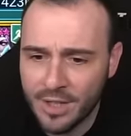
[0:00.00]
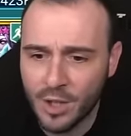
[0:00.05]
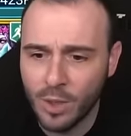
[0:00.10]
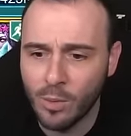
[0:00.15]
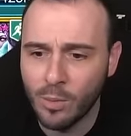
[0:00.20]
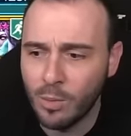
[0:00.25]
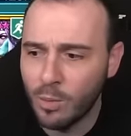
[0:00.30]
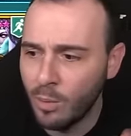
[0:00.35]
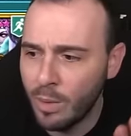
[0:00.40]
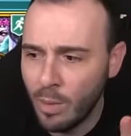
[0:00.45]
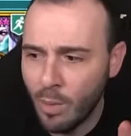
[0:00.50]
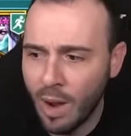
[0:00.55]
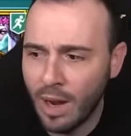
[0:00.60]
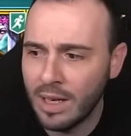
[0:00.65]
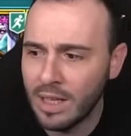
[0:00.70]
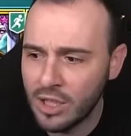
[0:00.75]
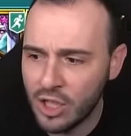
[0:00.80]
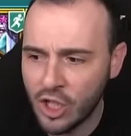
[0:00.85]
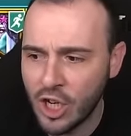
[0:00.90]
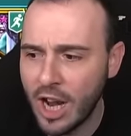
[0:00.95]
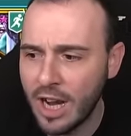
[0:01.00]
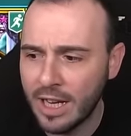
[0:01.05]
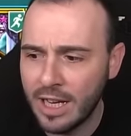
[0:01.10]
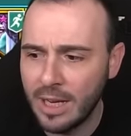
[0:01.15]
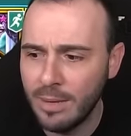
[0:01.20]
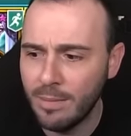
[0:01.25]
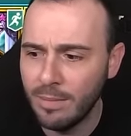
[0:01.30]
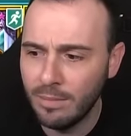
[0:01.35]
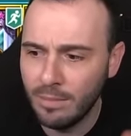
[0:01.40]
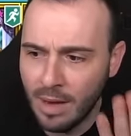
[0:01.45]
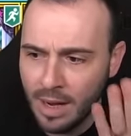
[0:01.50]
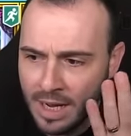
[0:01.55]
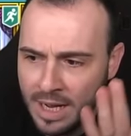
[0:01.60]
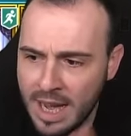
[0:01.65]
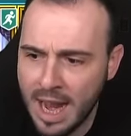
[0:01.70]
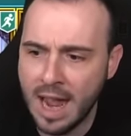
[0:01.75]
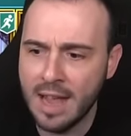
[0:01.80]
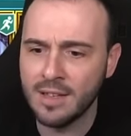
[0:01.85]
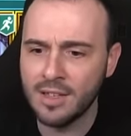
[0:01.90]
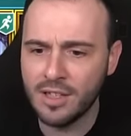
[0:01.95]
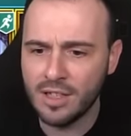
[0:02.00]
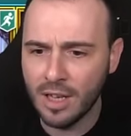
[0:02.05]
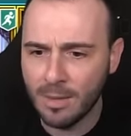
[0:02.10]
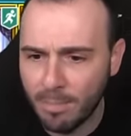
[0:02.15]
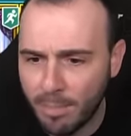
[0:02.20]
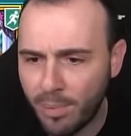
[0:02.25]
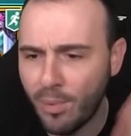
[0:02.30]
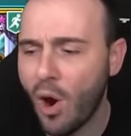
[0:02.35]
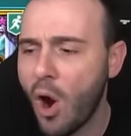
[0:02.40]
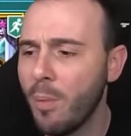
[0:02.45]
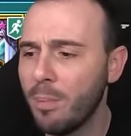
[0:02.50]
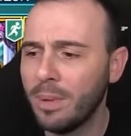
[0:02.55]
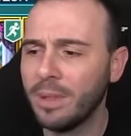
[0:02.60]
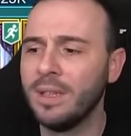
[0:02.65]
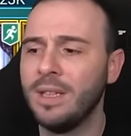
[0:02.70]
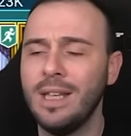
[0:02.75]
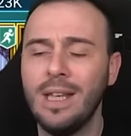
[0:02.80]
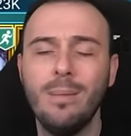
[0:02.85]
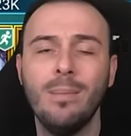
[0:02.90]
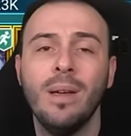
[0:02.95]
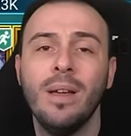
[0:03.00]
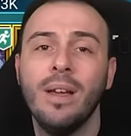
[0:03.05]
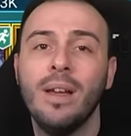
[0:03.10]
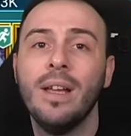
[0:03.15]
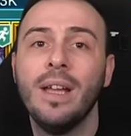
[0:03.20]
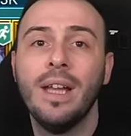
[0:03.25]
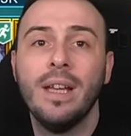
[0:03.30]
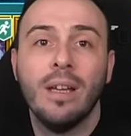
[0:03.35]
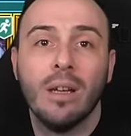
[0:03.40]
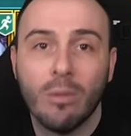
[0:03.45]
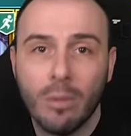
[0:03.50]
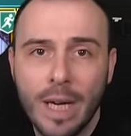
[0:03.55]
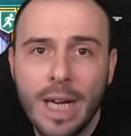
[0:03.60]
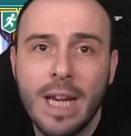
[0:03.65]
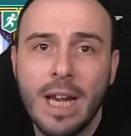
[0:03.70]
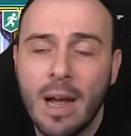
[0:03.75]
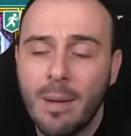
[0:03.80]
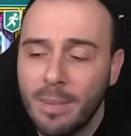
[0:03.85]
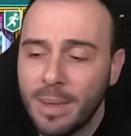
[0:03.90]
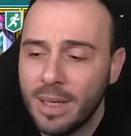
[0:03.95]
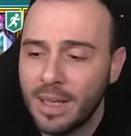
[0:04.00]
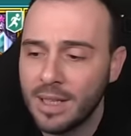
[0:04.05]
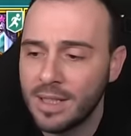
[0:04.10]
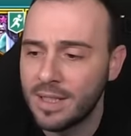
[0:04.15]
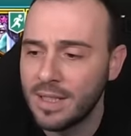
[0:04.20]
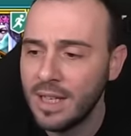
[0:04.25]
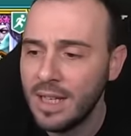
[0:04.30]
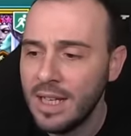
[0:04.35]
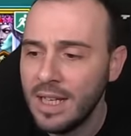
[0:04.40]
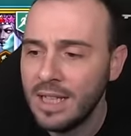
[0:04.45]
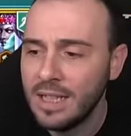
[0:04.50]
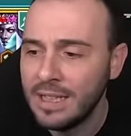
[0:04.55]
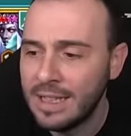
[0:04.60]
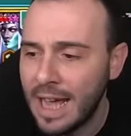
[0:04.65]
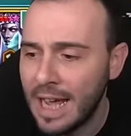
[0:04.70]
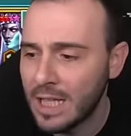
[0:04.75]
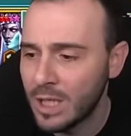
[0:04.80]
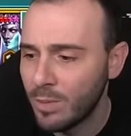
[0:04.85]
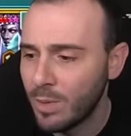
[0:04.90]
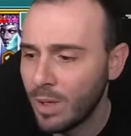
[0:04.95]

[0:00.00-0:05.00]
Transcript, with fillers: so we want to check him against a proper team in arena, because that's